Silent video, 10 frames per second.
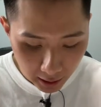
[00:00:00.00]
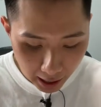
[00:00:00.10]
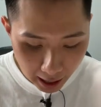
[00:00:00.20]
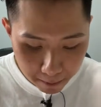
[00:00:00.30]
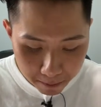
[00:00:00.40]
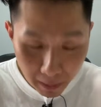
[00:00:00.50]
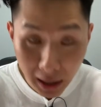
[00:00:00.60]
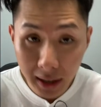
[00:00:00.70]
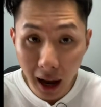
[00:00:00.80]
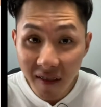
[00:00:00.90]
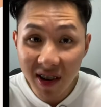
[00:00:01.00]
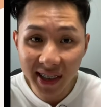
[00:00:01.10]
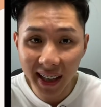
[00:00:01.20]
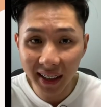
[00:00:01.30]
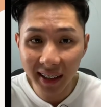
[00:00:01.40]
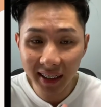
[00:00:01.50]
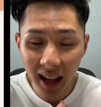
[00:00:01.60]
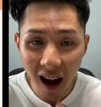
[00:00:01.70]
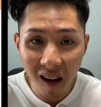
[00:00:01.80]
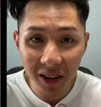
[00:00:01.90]
And by understanding
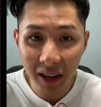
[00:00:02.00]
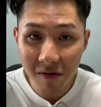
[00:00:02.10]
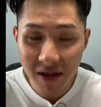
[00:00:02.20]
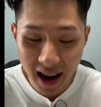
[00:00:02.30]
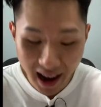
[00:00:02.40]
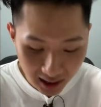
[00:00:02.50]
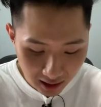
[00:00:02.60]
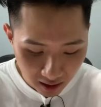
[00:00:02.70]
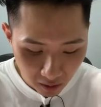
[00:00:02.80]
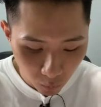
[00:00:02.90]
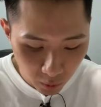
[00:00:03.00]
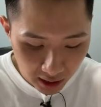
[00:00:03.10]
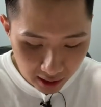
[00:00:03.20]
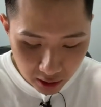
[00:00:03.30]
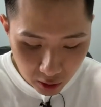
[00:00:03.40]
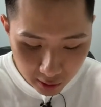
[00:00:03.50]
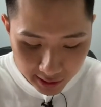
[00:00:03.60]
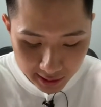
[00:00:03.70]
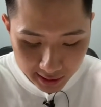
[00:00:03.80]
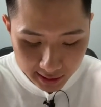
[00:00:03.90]
how they react, we can use
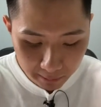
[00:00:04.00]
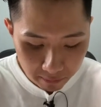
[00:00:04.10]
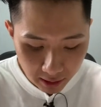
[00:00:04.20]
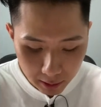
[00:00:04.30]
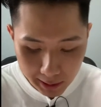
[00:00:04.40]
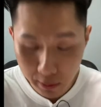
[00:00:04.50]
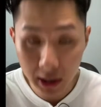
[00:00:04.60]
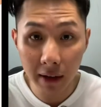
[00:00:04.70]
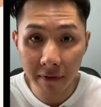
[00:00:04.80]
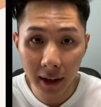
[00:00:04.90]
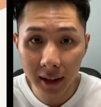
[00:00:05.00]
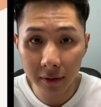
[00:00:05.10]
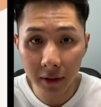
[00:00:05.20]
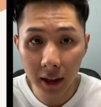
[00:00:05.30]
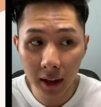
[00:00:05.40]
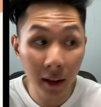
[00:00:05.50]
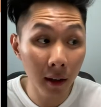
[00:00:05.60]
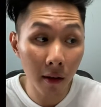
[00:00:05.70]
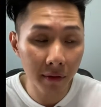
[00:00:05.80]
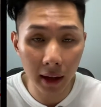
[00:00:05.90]
this spring effectively in a
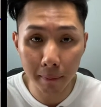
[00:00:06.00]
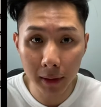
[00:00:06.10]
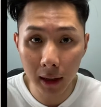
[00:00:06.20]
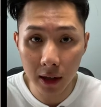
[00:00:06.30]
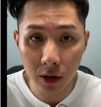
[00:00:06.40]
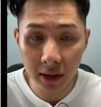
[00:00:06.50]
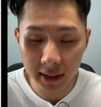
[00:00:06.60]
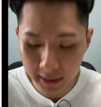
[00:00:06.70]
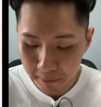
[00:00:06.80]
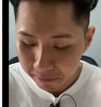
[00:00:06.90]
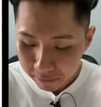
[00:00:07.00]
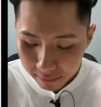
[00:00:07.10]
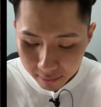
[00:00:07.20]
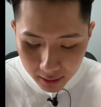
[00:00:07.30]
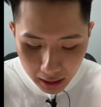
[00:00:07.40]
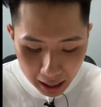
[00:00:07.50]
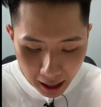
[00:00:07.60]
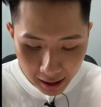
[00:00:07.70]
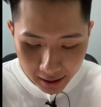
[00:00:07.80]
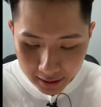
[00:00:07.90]
lot of applications.
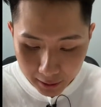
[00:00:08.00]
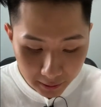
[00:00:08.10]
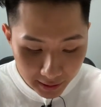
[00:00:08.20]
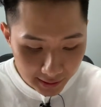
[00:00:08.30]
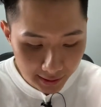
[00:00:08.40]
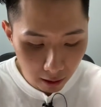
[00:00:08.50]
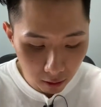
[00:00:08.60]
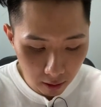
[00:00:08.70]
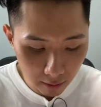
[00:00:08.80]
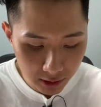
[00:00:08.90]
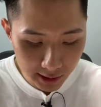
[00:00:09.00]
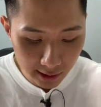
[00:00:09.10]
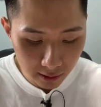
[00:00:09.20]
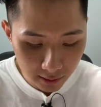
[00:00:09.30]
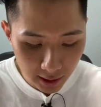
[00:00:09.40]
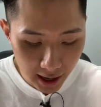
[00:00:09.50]
So this is our graph just now.